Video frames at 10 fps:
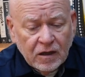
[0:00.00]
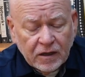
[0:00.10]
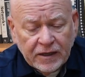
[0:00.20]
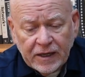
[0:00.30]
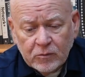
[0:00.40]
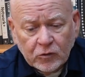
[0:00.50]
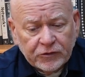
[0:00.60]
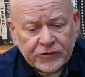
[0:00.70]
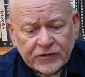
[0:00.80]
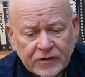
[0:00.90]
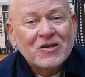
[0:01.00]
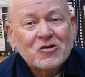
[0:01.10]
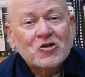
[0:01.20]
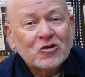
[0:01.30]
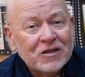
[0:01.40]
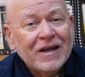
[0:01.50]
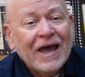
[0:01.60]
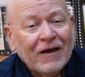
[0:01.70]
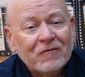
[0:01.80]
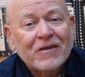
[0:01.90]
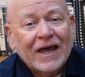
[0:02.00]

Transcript: uh, cables, you shouldn't have